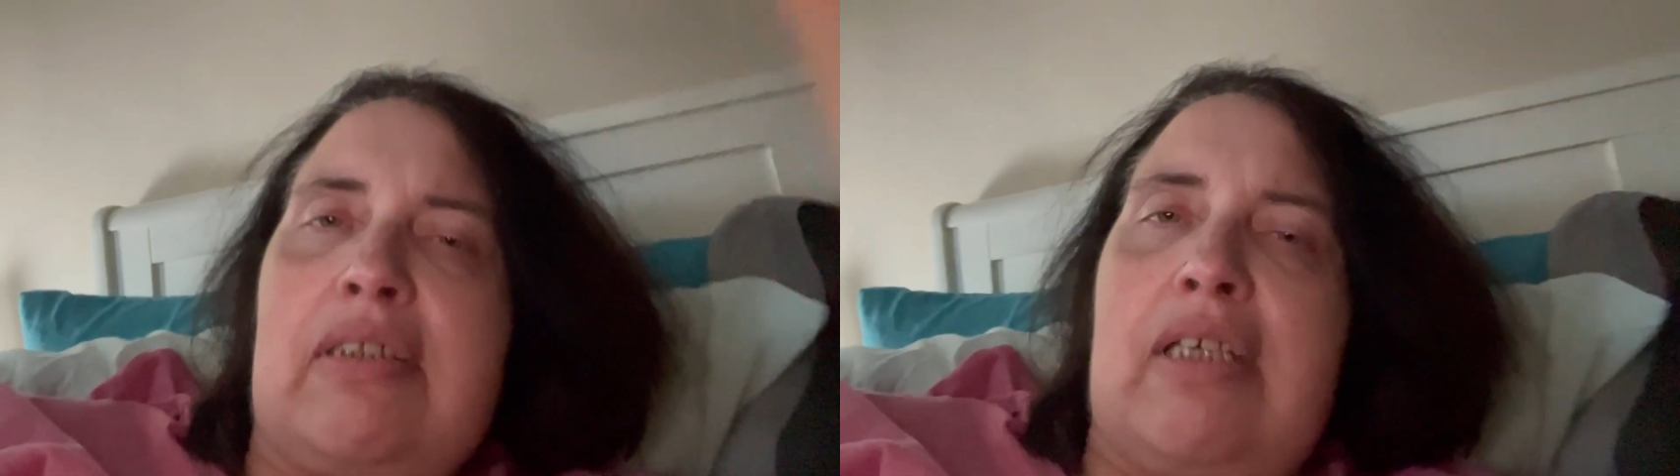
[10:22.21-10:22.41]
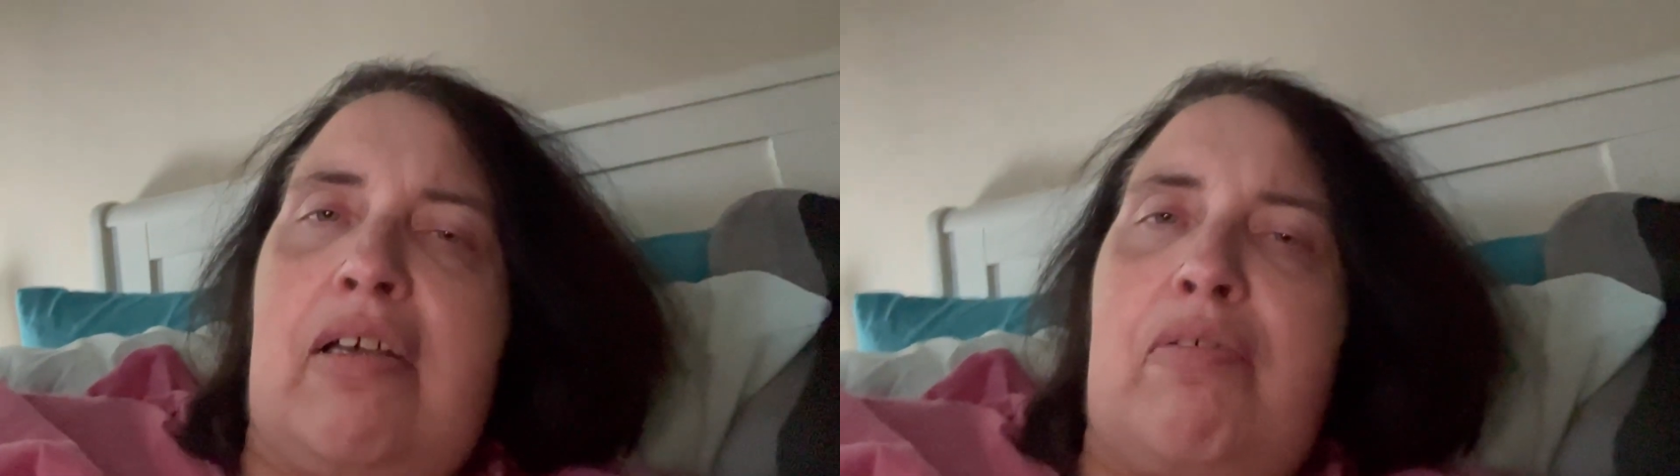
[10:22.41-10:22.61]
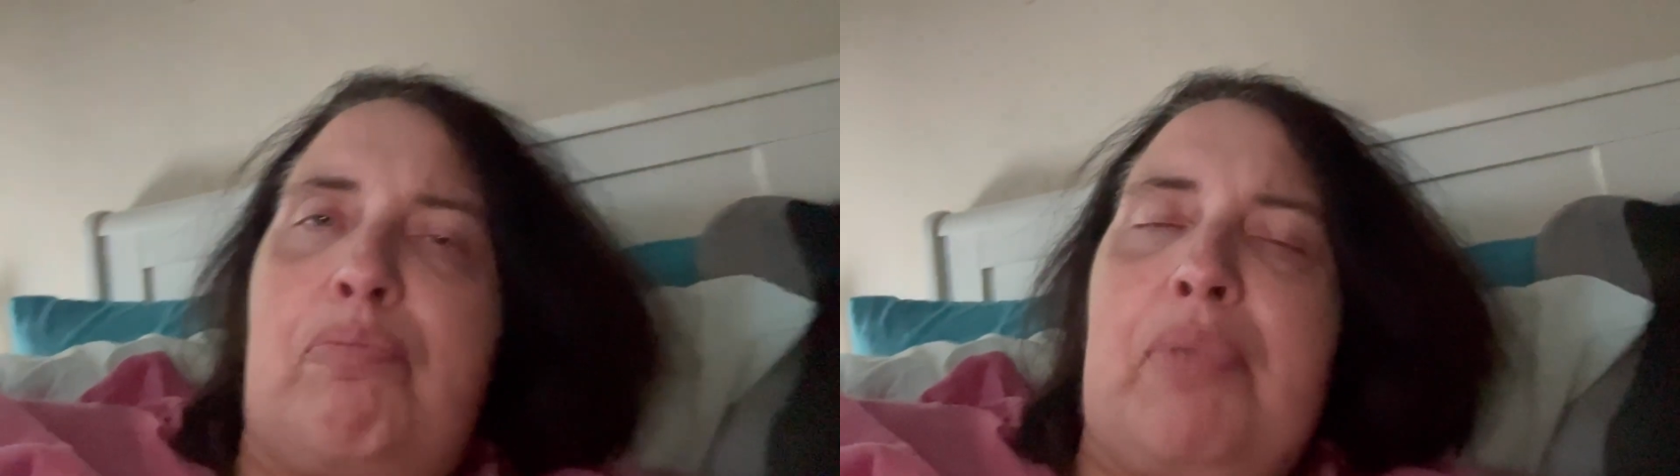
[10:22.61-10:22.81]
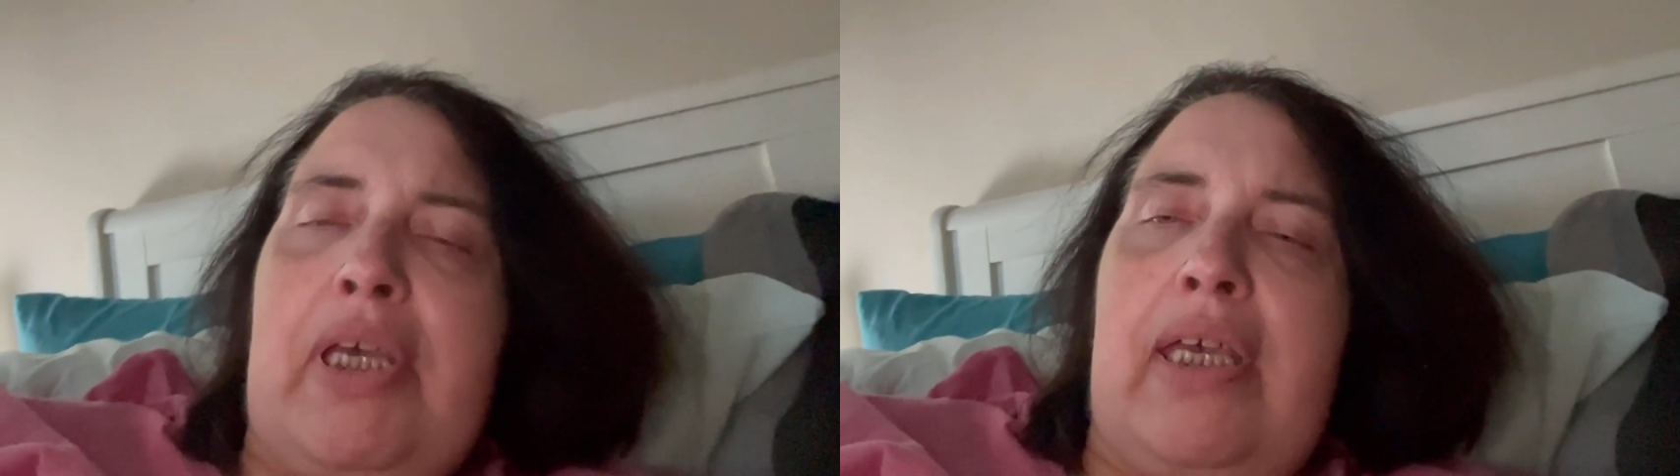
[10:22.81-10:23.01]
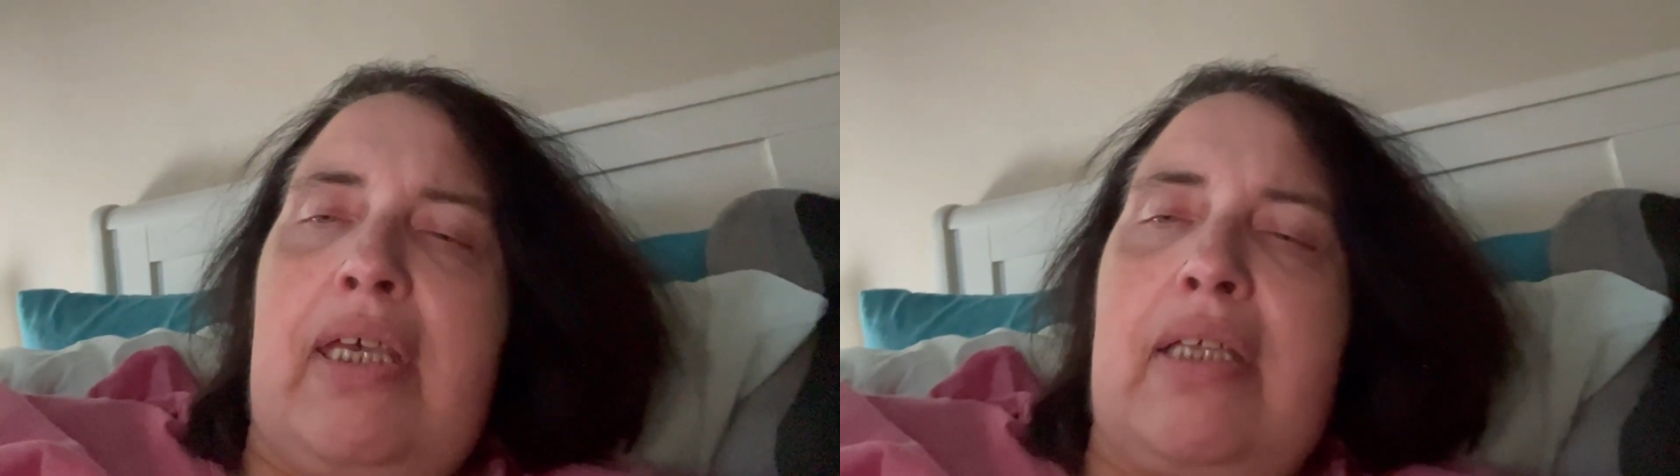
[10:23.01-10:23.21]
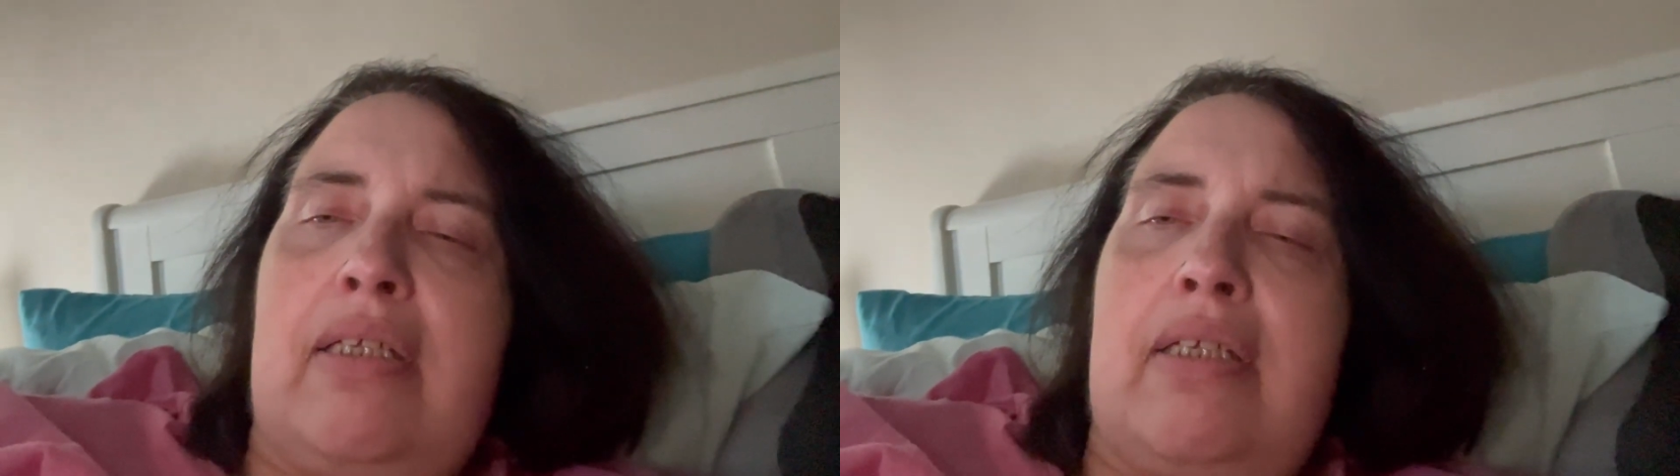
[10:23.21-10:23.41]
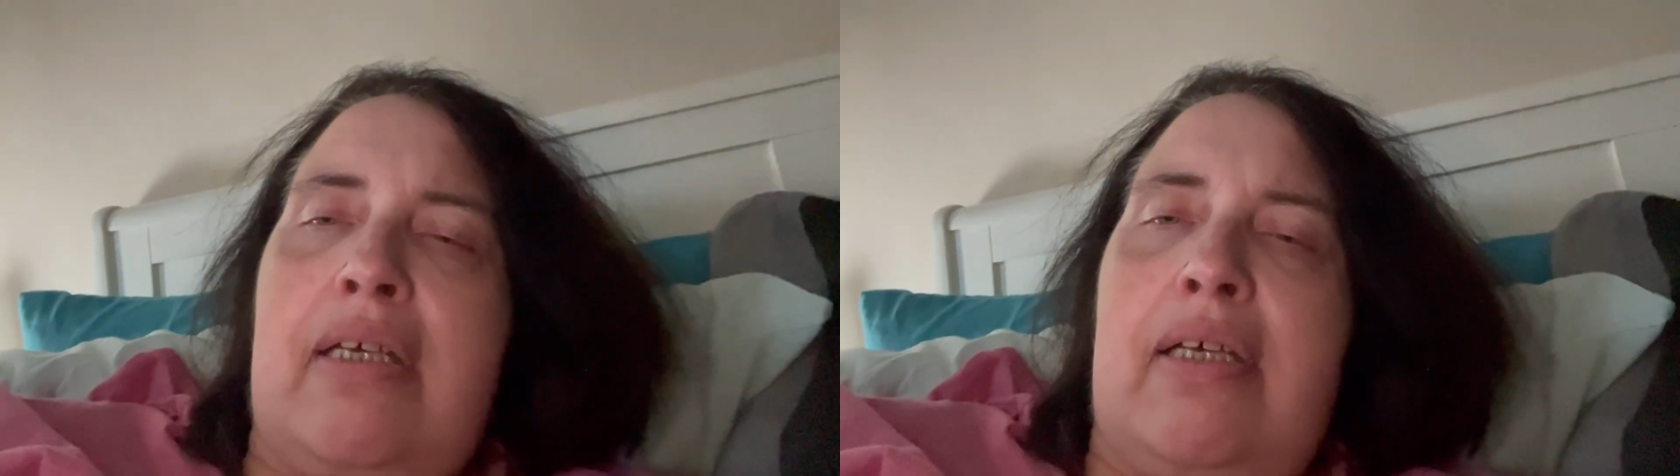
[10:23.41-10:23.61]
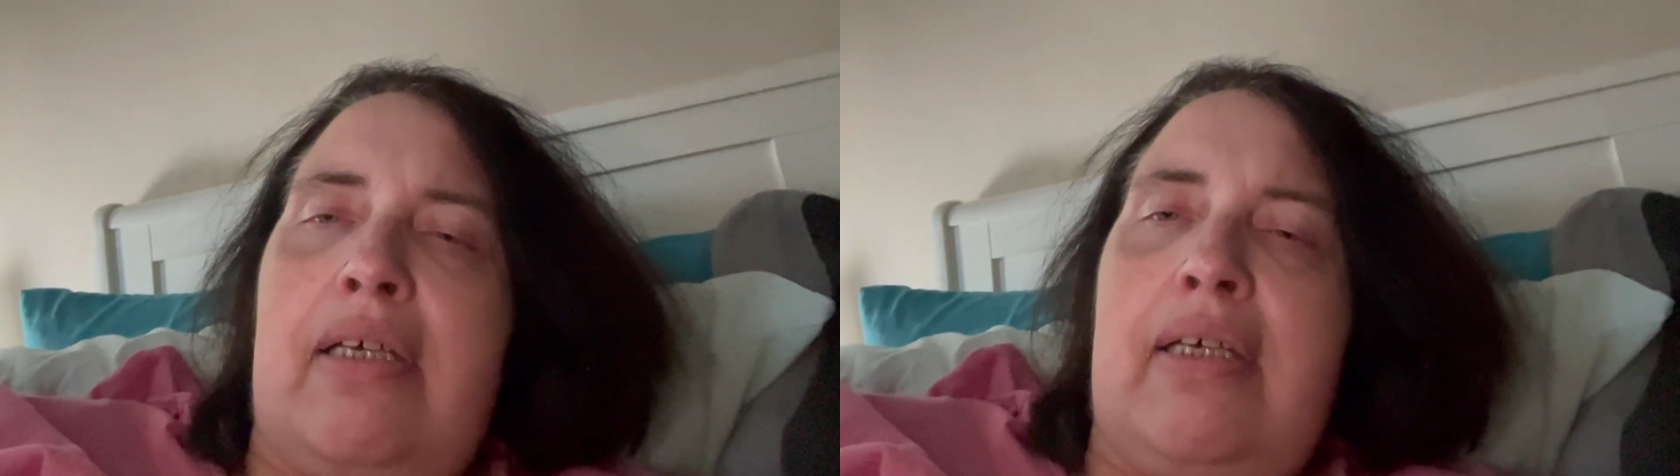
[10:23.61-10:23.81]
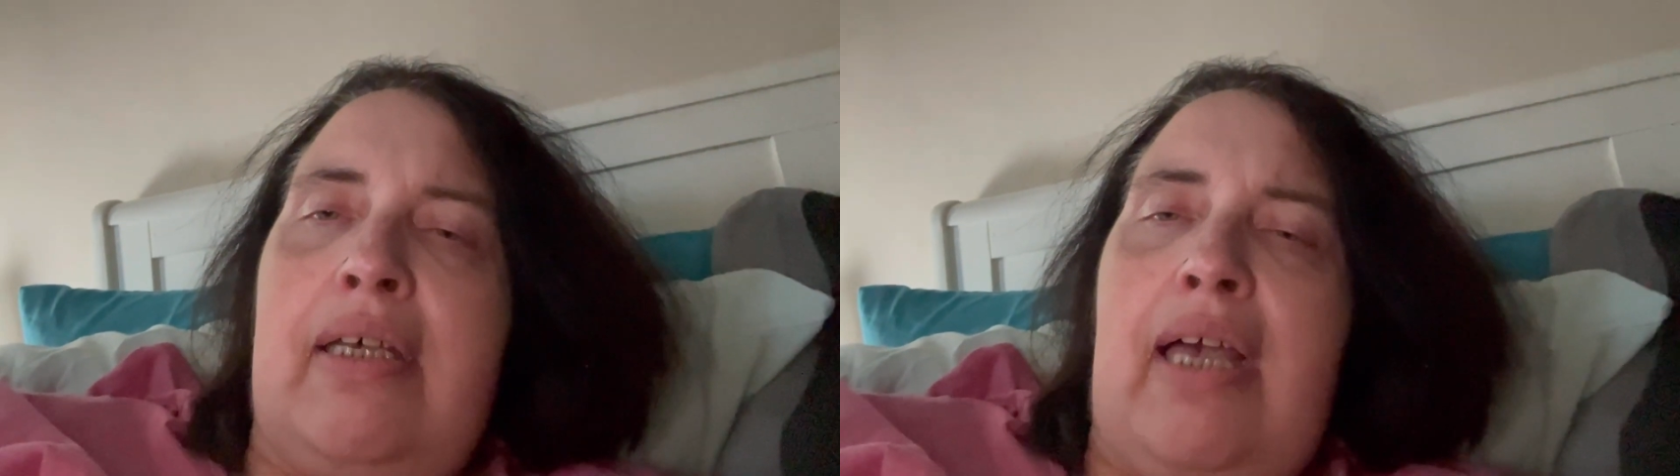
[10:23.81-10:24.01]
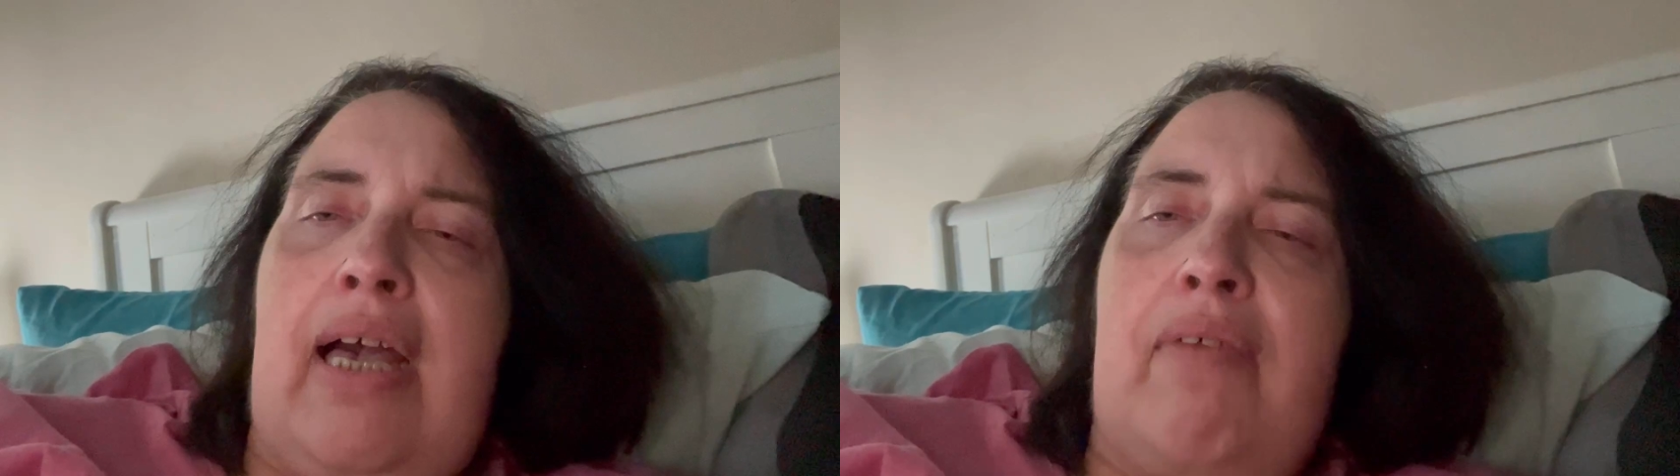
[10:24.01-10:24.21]
I've been
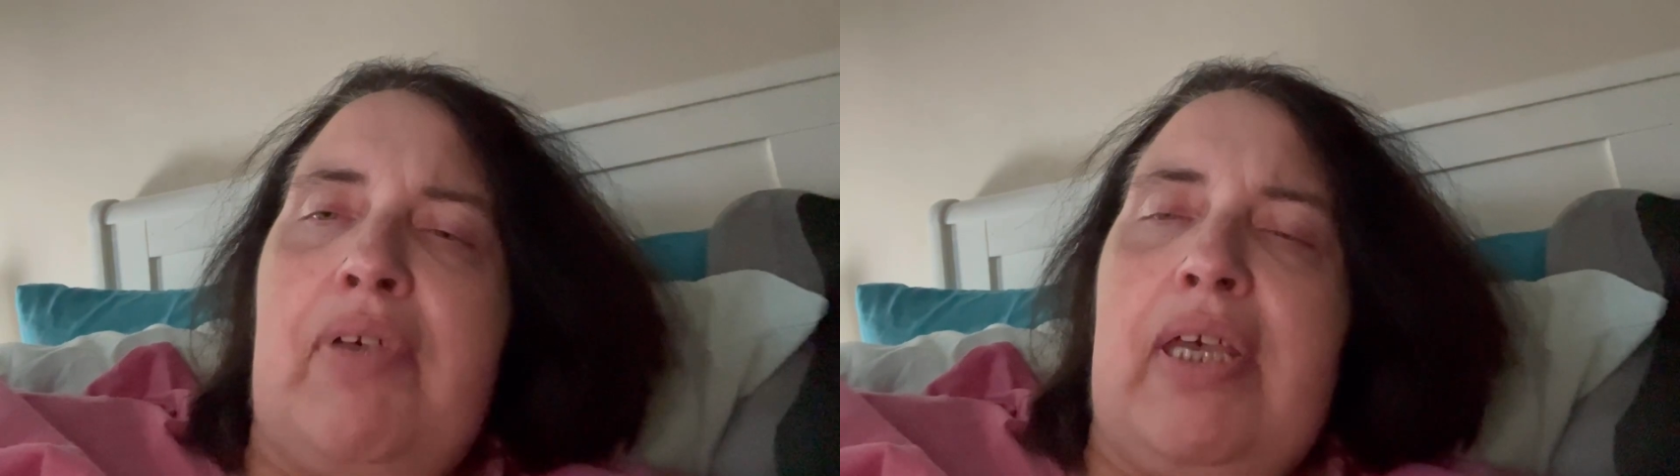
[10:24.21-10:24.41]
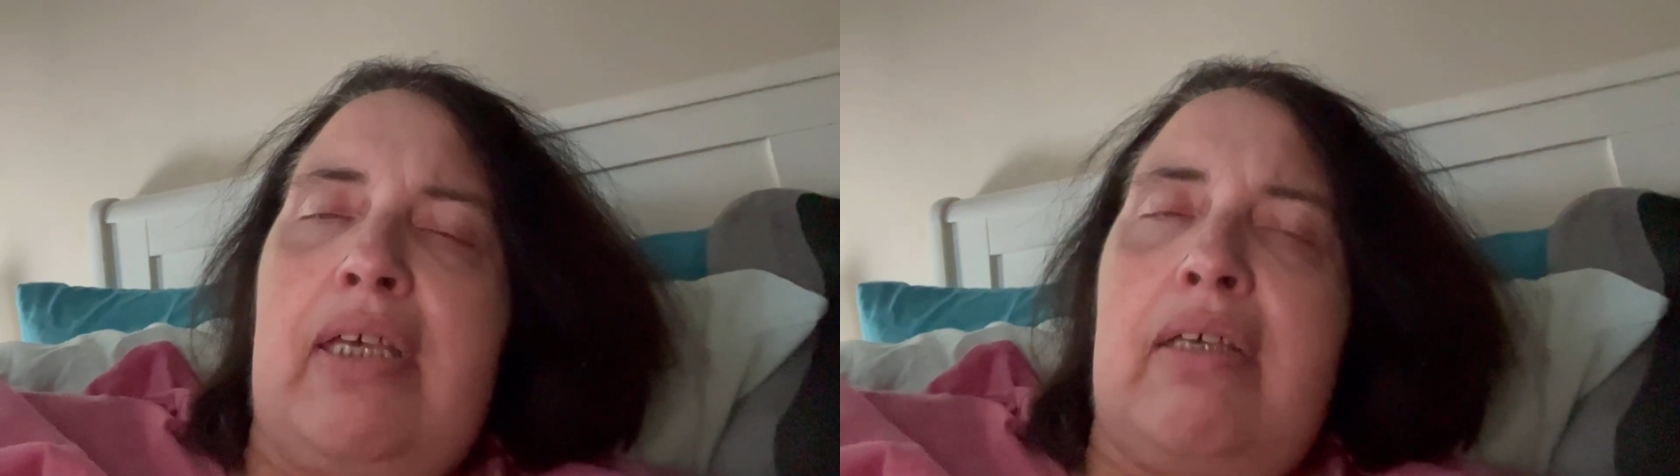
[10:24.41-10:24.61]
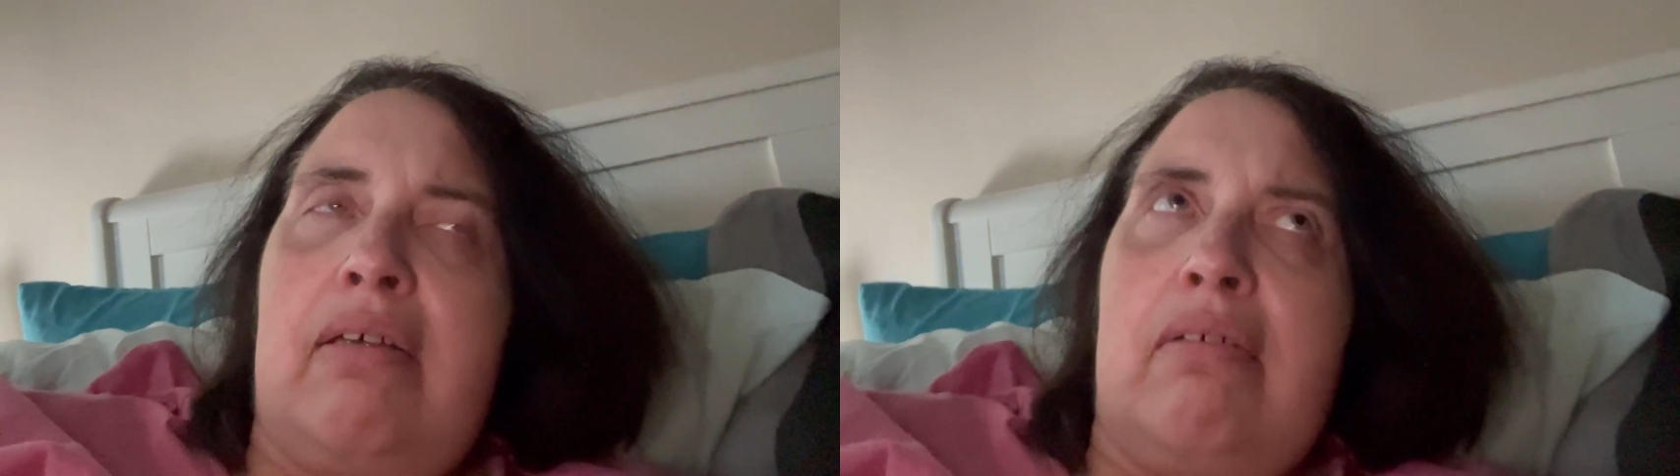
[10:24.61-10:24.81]
having